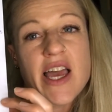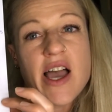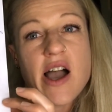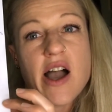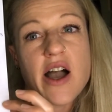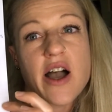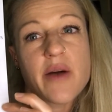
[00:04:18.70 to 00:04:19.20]

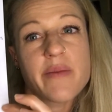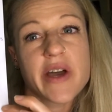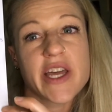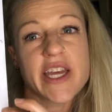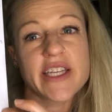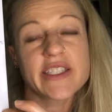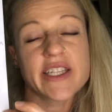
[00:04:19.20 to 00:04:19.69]

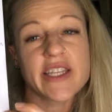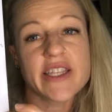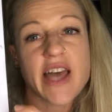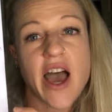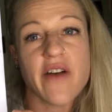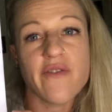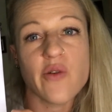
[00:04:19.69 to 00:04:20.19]
And I did
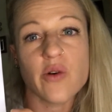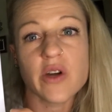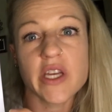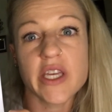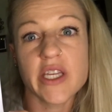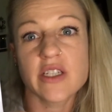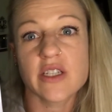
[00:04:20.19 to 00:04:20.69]
that for
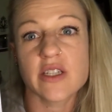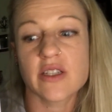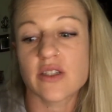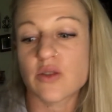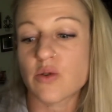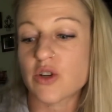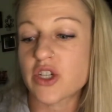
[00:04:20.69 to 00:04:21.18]
each
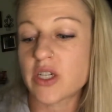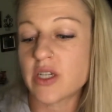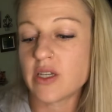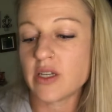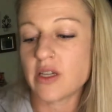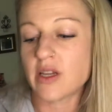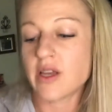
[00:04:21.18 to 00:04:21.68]

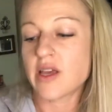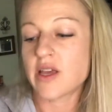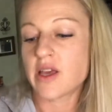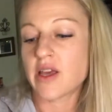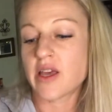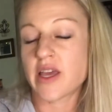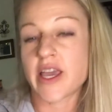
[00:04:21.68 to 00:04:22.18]
distortion.
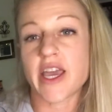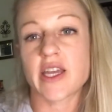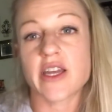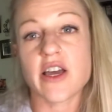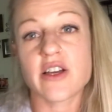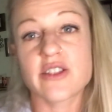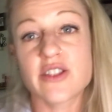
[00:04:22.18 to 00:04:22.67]
And I
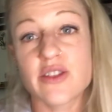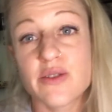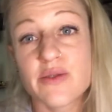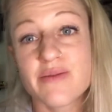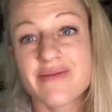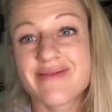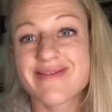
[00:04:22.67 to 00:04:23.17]
also
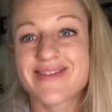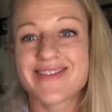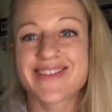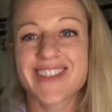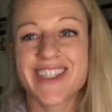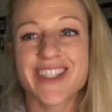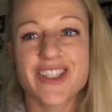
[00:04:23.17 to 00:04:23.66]

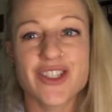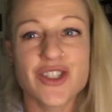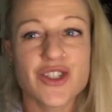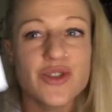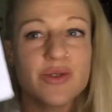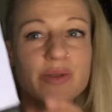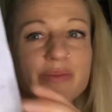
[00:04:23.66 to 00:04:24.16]

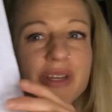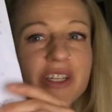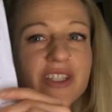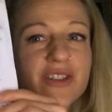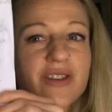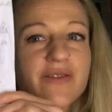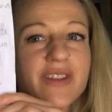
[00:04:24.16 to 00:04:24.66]
drew a
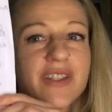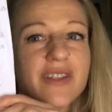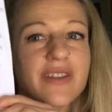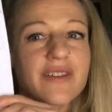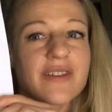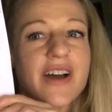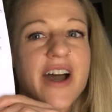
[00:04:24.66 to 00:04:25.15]
picture of this
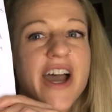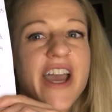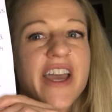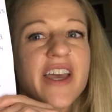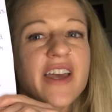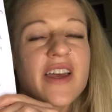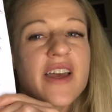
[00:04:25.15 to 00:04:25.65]
little
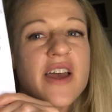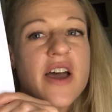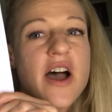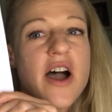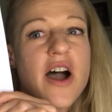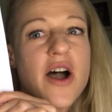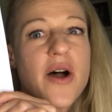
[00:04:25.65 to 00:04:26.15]
guy
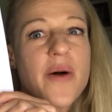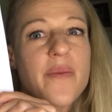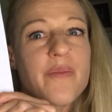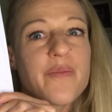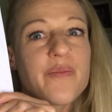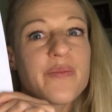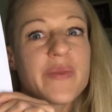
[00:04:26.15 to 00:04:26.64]

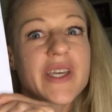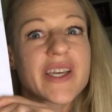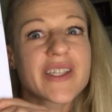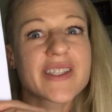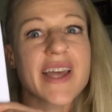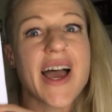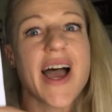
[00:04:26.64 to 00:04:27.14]

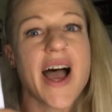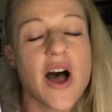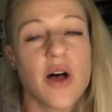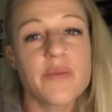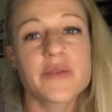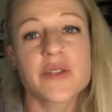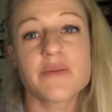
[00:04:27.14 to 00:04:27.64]
because that
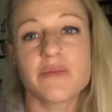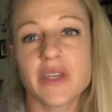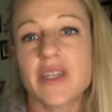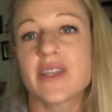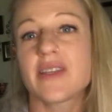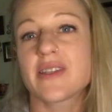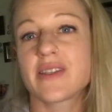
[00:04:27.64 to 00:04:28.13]
helped
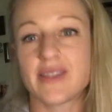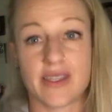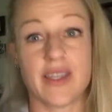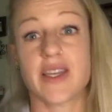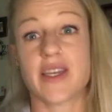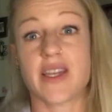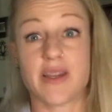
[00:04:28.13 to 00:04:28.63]
me see
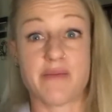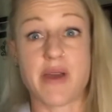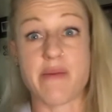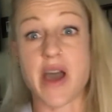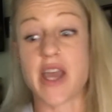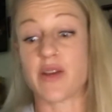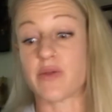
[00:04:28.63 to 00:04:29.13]
it in my
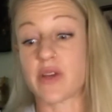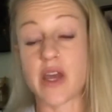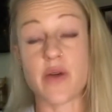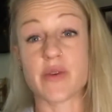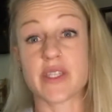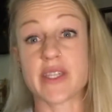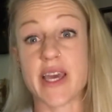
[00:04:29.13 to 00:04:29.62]
mind when I
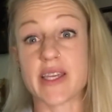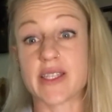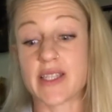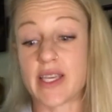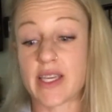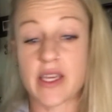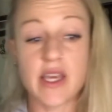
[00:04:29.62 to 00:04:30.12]
was
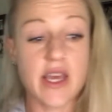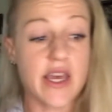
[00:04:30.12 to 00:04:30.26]
testing.